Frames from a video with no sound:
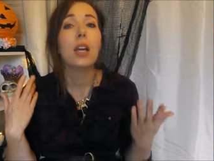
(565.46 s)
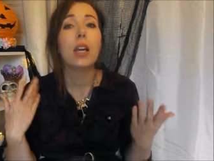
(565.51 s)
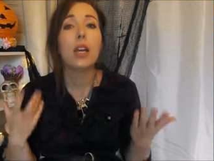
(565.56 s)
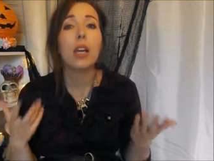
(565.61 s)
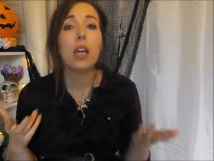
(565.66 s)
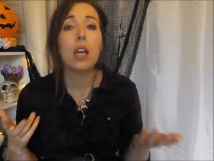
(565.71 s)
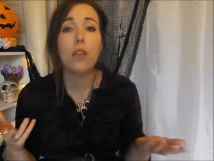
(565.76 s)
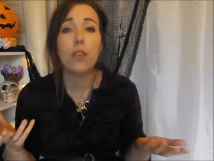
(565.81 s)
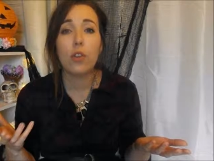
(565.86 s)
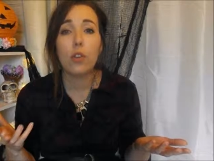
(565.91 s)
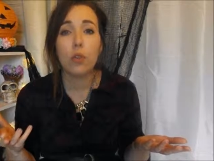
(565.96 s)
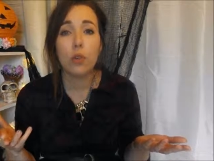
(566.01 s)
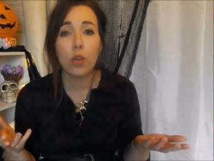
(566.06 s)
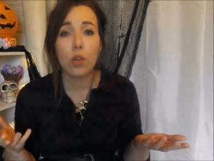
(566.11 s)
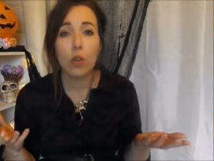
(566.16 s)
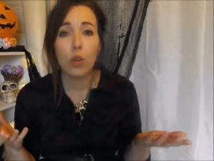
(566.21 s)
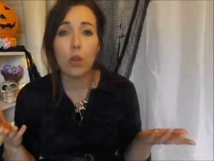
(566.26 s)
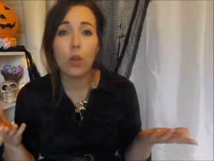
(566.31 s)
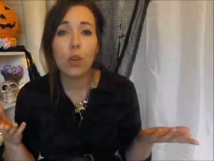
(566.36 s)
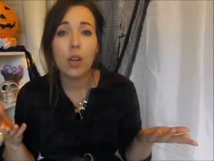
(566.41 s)
If you
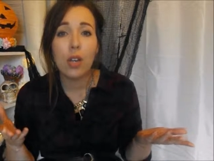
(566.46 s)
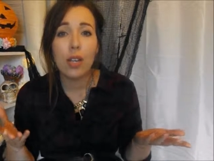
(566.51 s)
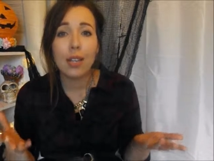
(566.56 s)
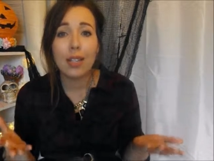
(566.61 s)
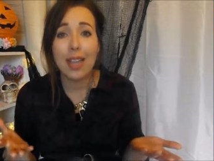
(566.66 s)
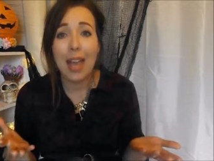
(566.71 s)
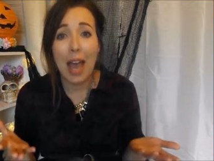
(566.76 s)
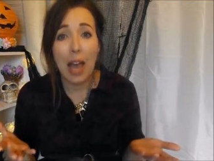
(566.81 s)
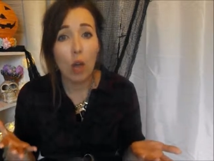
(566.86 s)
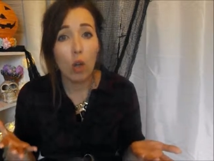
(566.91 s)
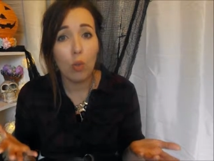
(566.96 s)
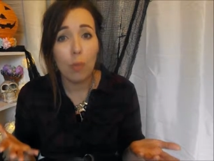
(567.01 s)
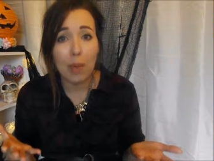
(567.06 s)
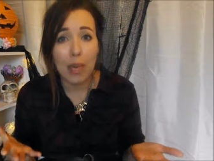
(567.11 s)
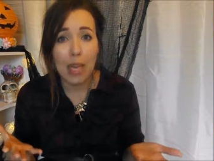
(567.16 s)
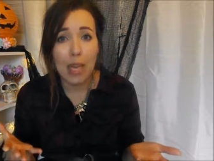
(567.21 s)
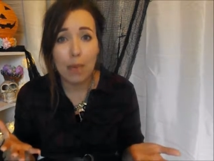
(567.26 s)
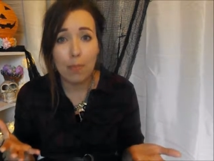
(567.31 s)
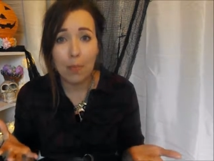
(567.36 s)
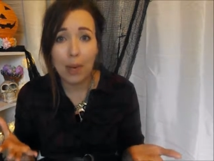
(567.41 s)
do, tell
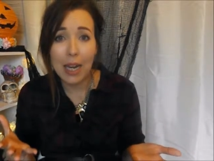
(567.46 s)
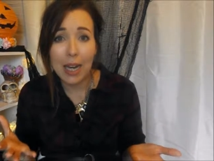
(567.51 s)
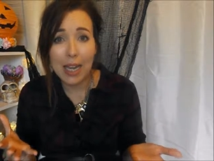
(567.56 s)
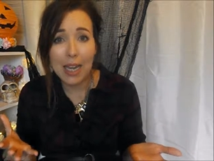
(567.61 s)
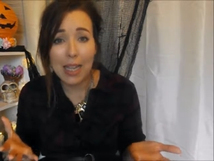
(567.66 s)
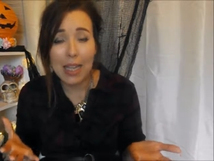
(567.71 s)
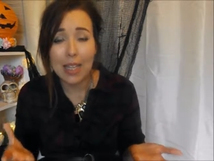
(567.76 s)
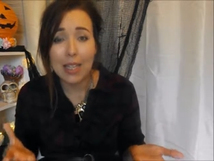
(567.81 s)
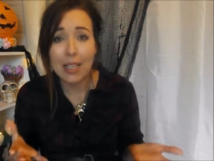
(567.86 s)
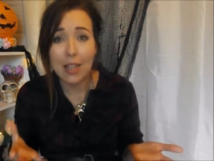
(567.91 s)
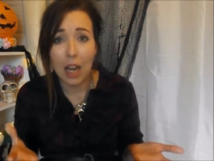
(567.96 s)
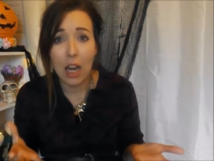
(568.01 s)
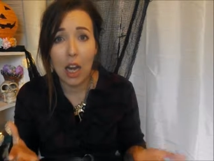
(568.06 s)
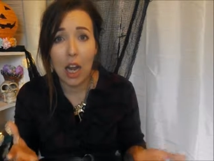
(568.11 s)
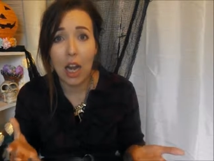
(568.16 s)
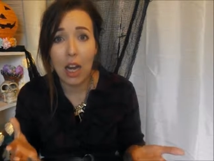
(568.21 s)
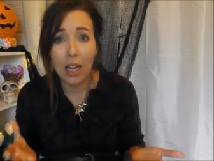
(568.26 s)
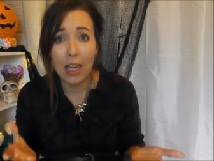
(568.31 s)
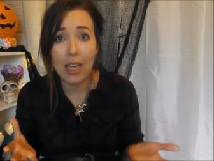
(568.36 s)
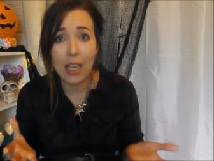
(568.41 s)
me, please.
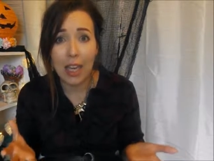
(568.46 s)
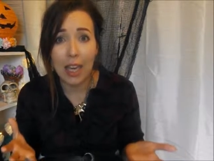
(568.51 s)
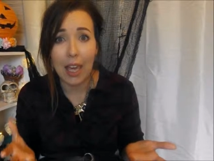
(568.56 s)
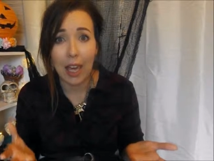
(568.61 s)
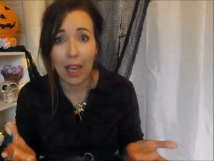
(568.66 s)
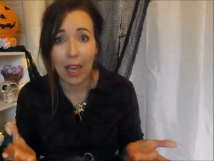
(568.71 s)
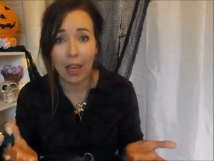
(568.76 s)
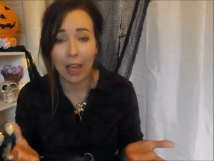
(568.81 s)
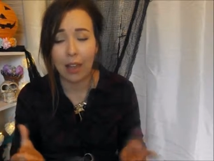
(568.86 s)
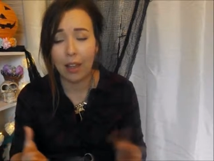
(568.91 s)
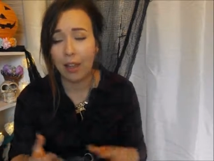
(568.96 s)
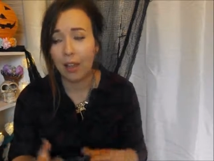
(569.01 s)
I like it.